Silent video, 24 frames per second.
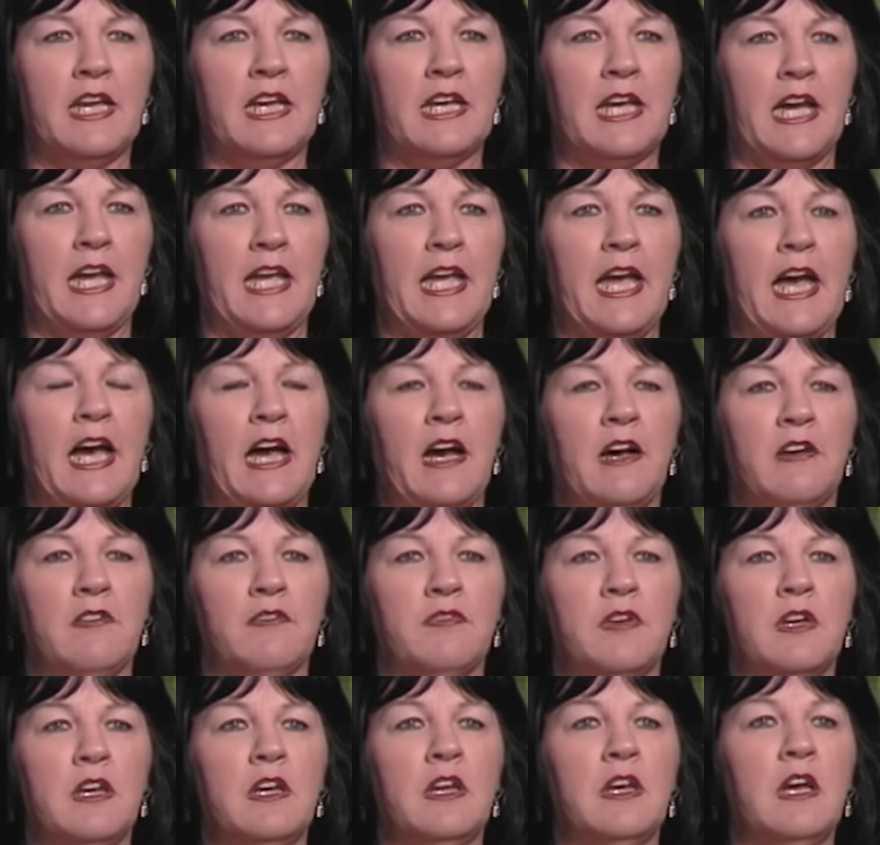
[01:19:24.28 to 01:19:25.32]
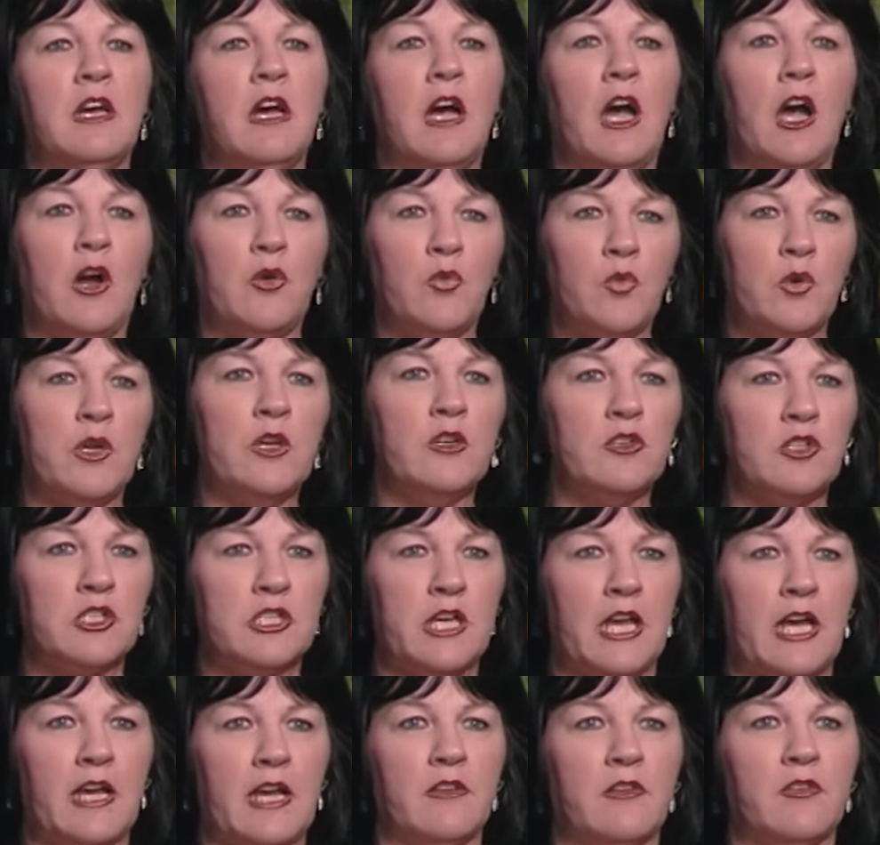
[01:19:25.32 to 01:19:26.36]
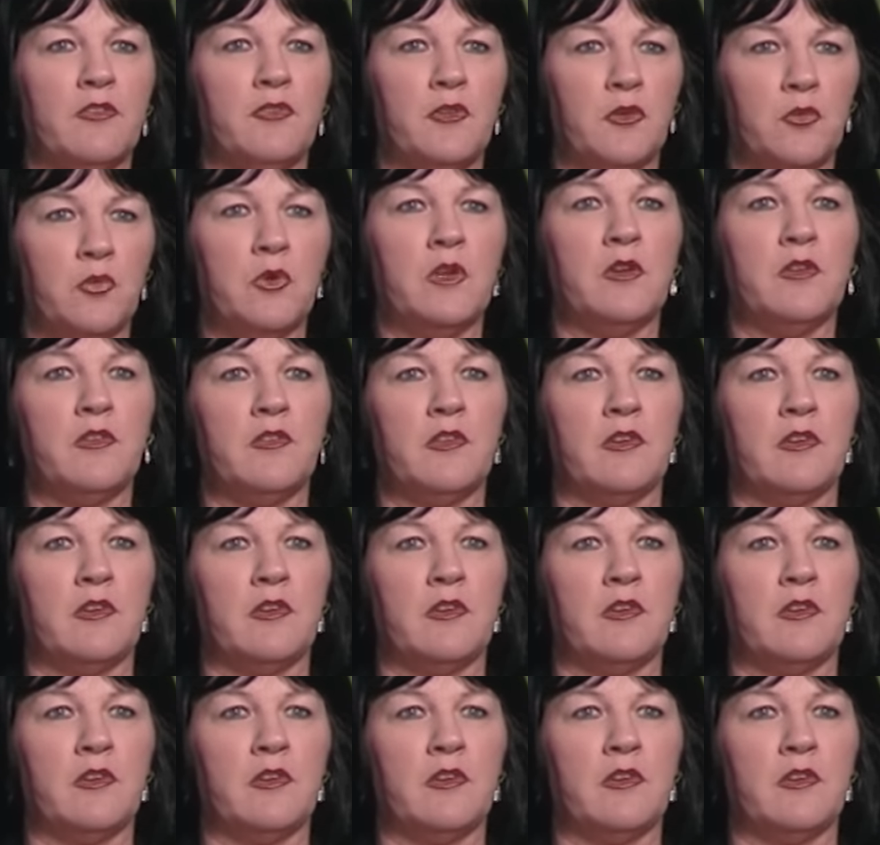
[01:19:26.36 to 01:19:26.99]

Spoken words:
like I have a real chance for real